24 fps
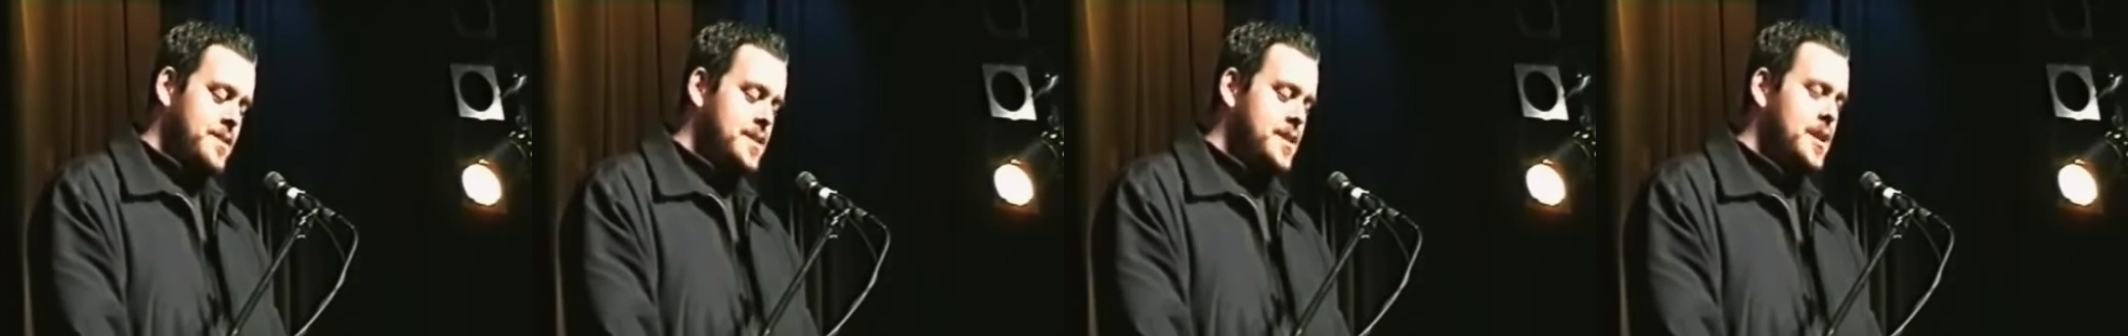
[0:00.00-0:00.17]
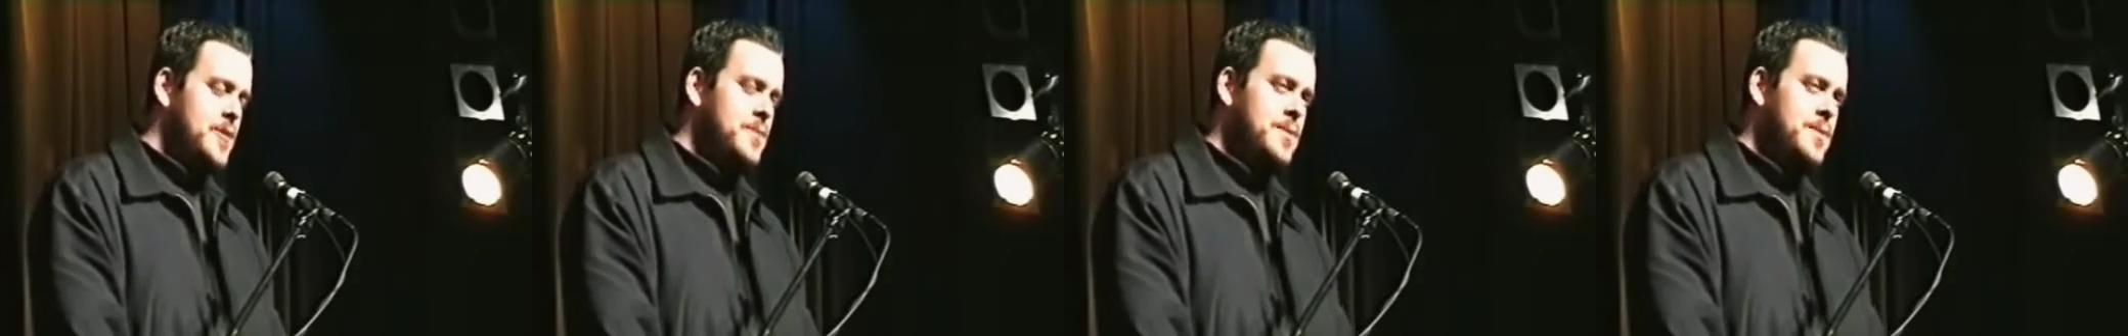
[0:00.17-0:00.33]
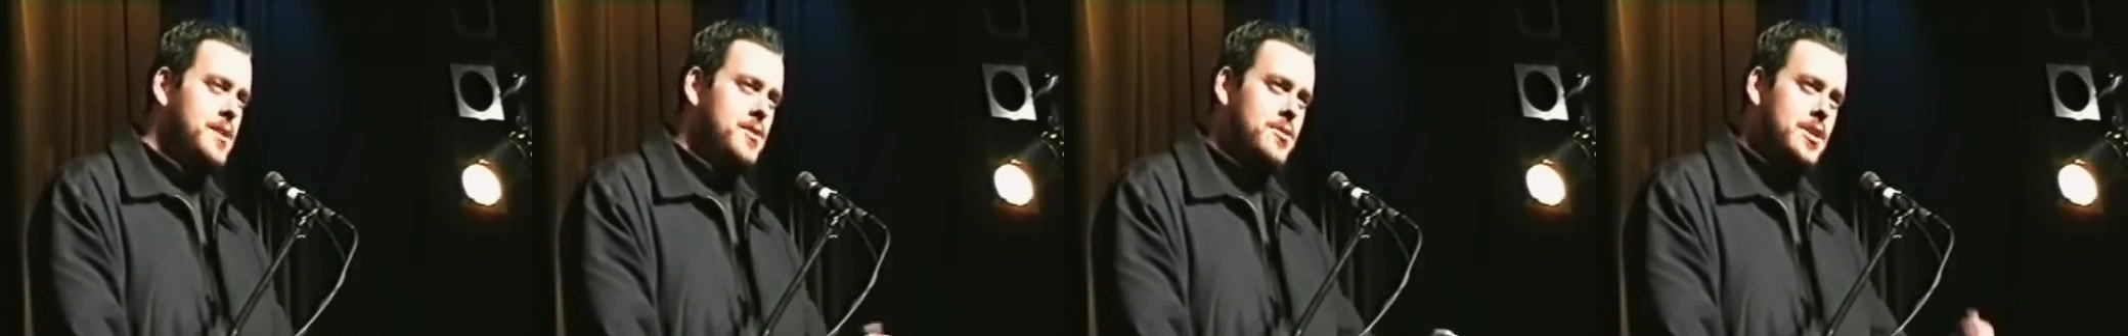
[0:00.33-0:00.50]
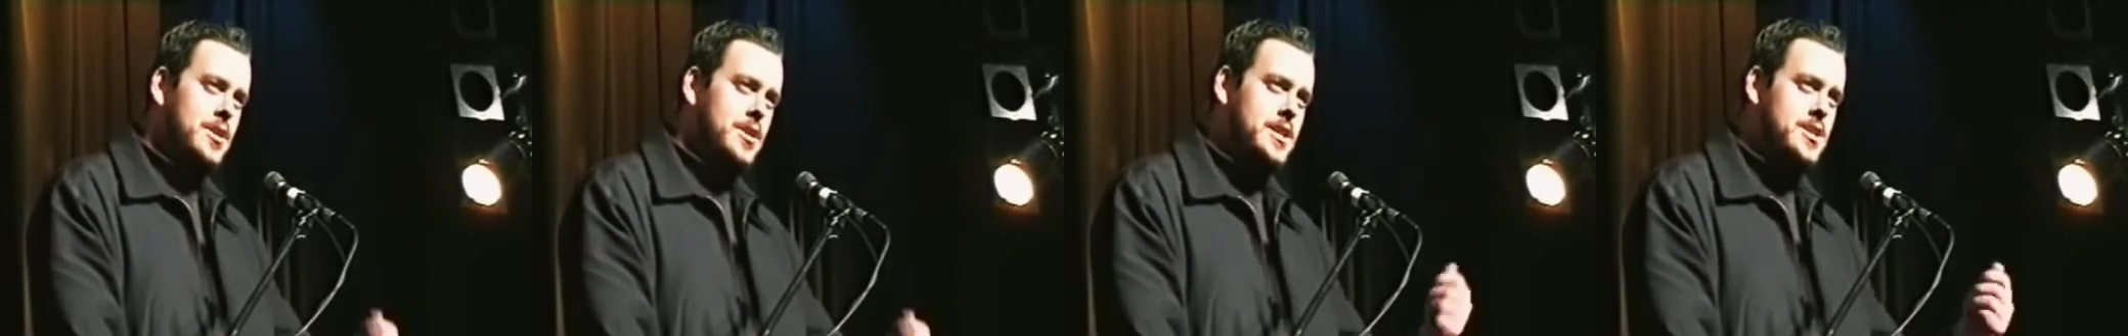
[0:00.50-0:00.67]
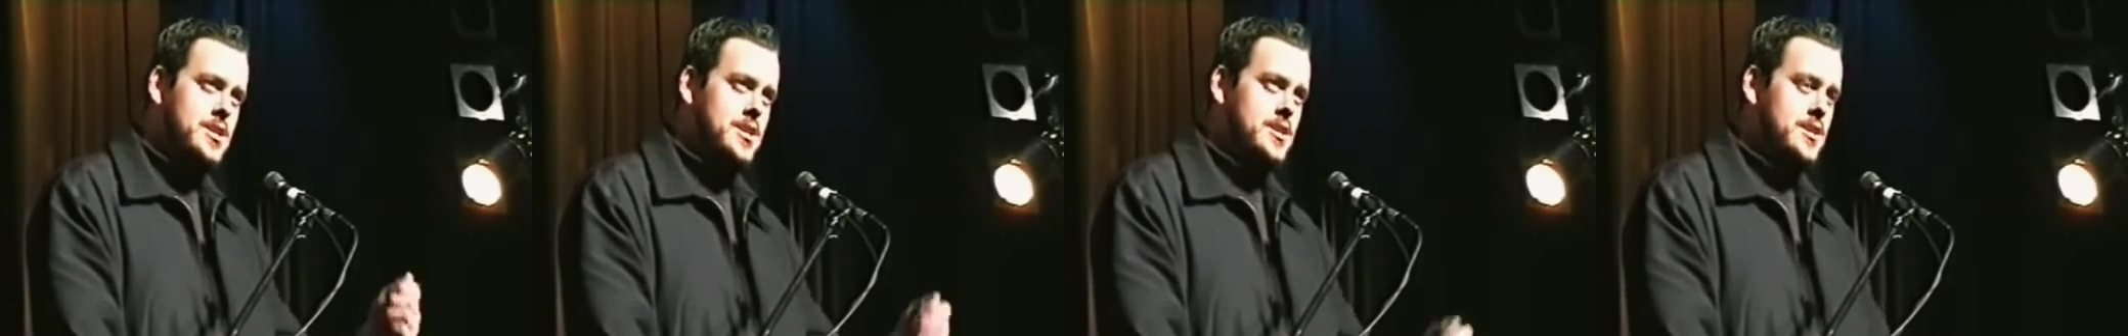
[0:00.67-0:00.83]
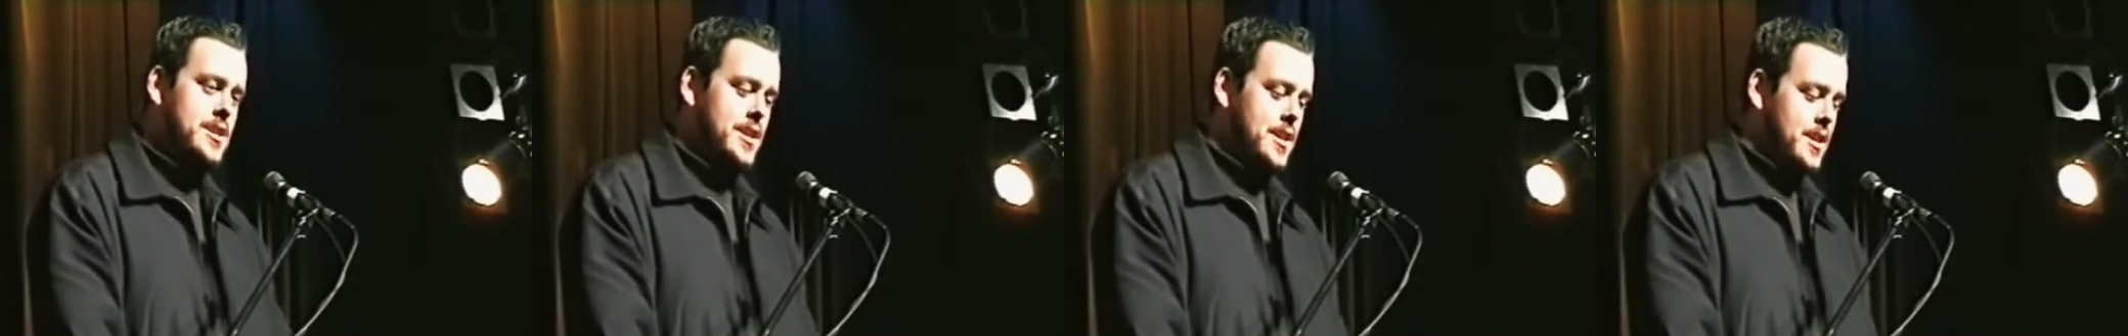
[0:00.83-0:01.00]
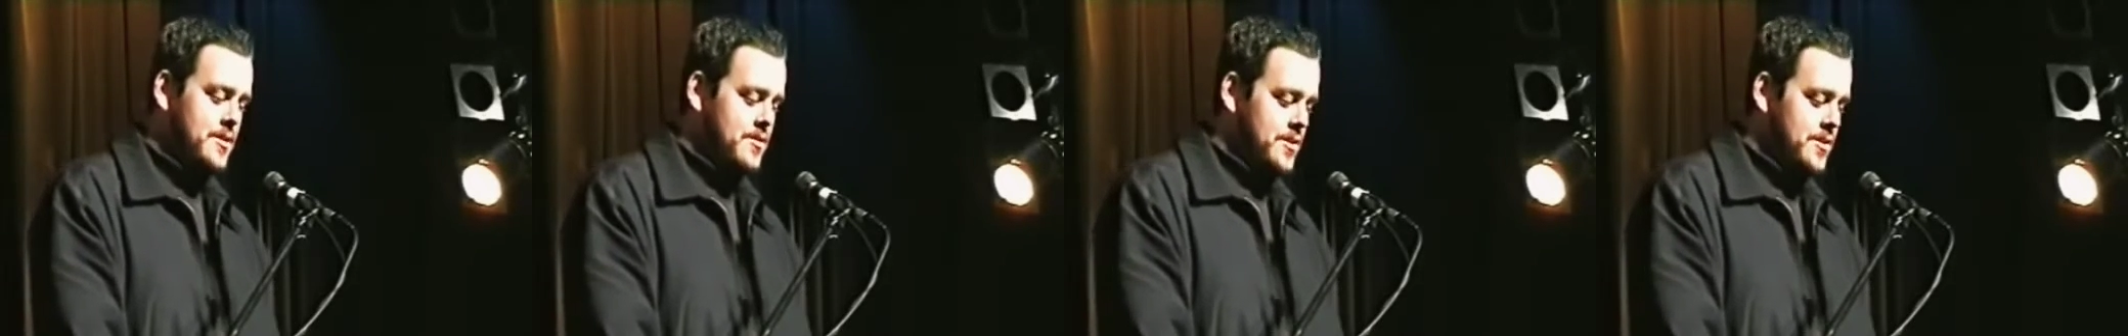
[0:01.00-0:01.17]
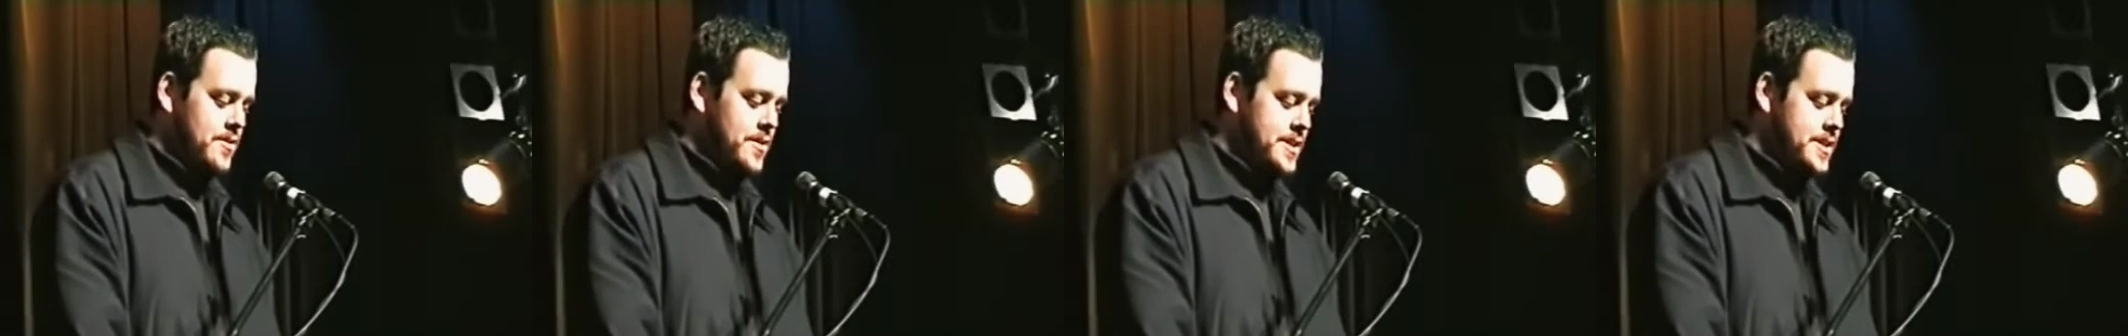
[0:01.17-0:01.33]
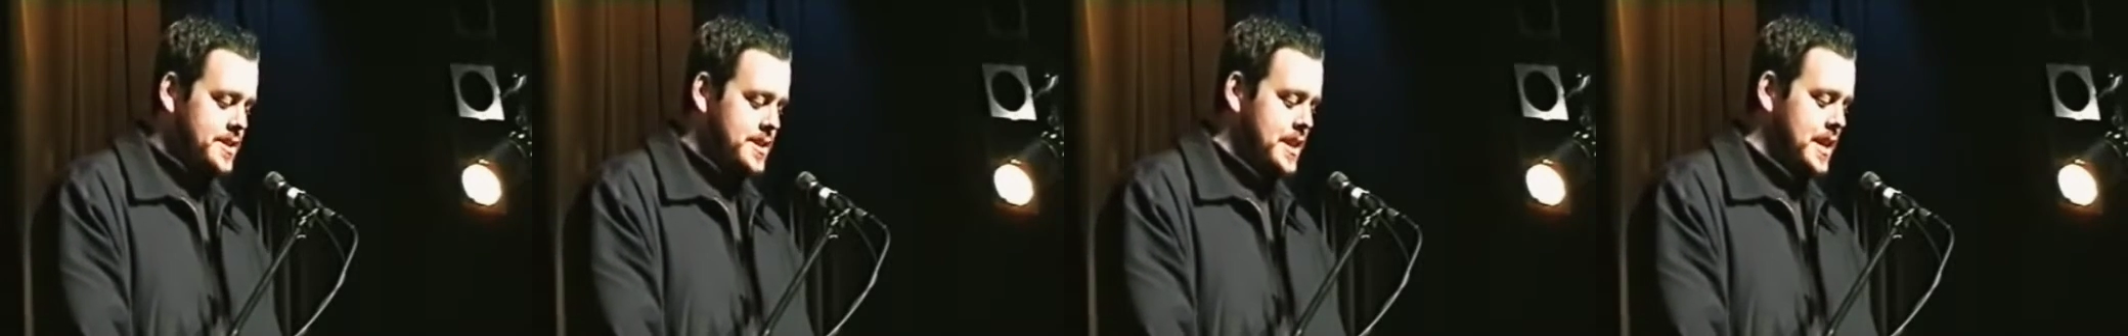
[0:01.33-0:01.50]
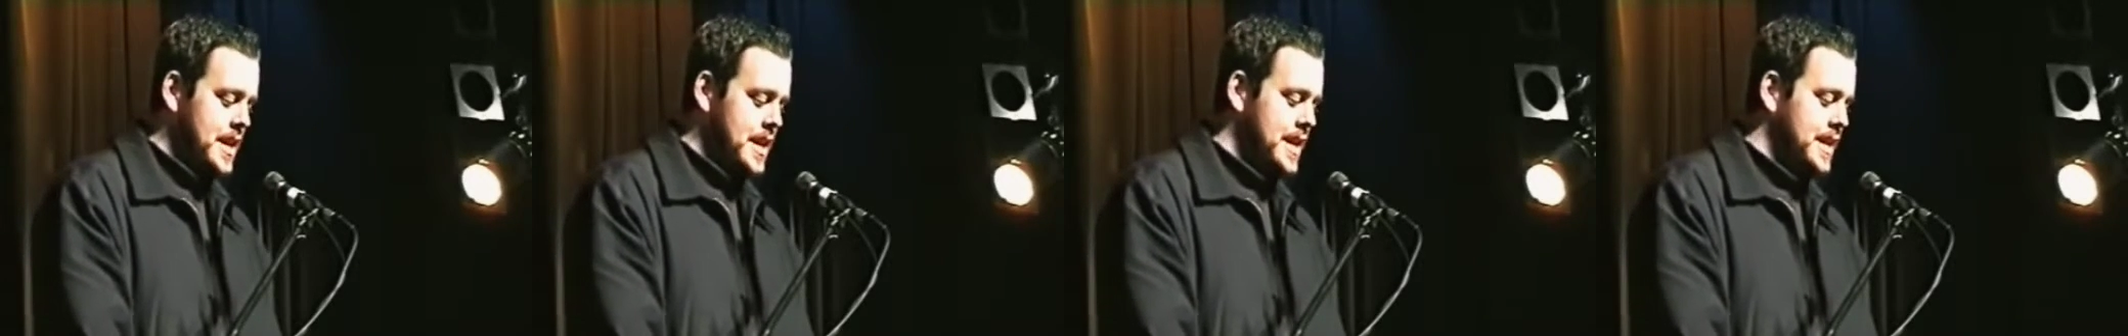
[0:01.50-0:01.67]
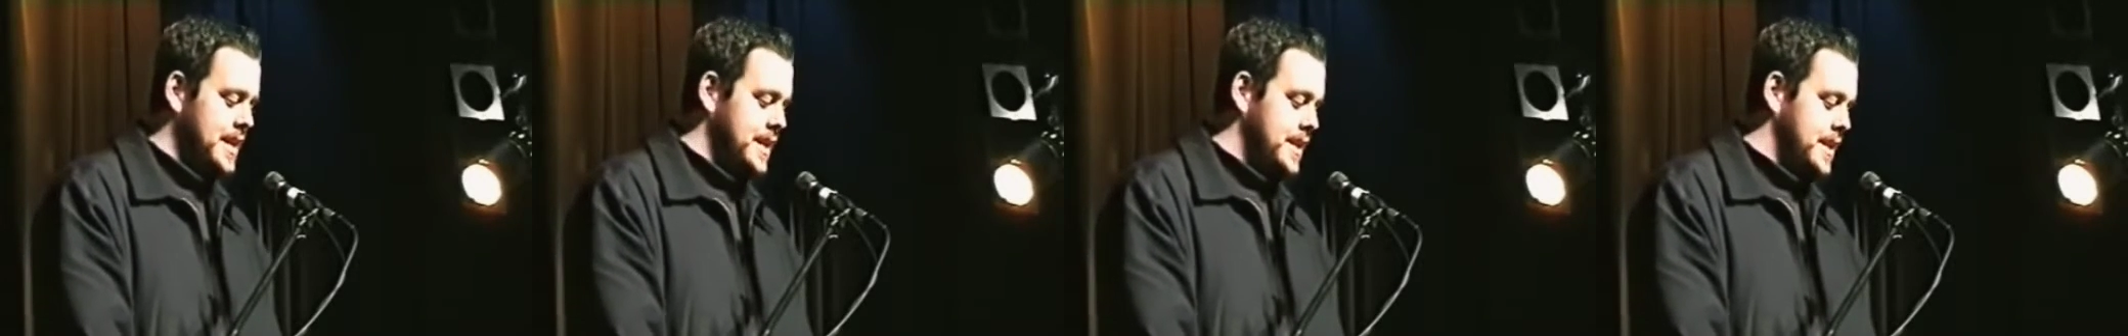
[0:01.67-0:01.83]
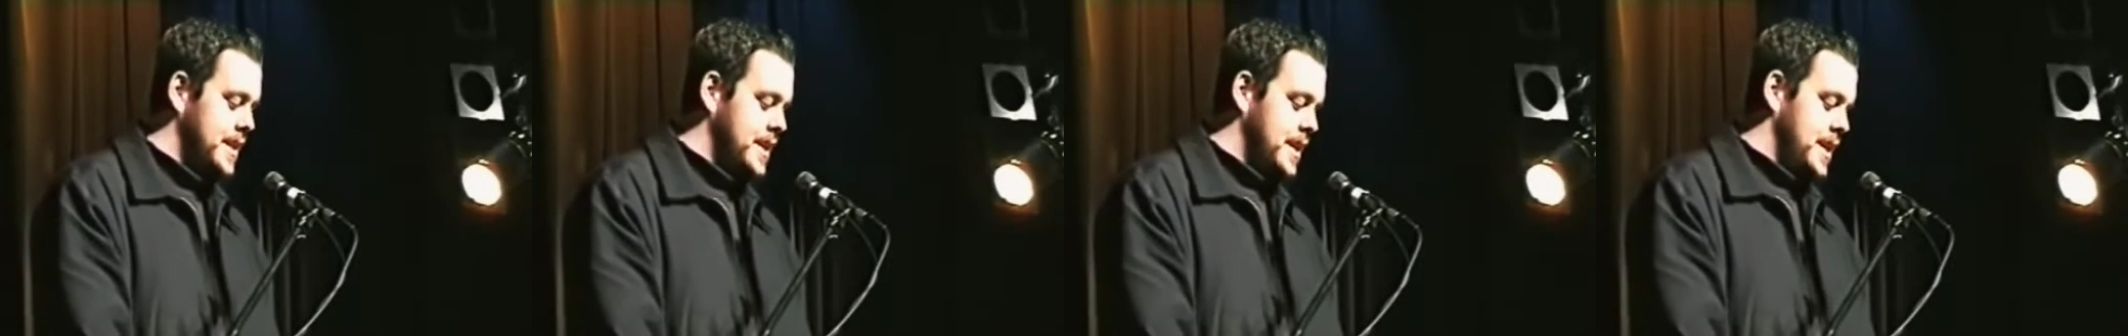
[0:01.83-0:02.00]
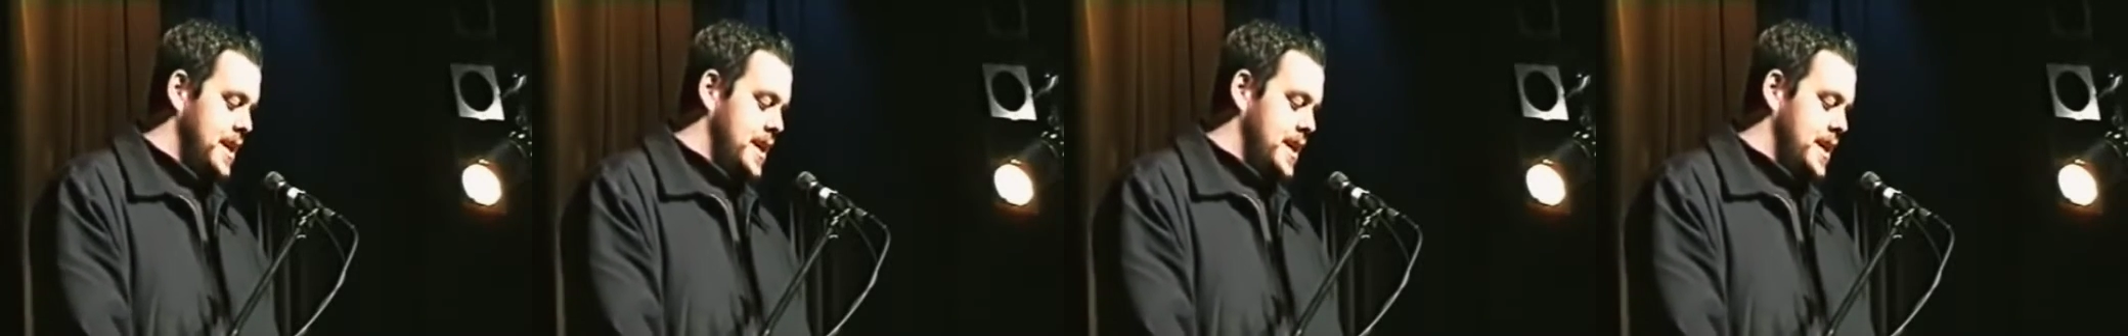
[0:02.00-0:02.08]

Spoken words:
tell me the religions that you've investigated.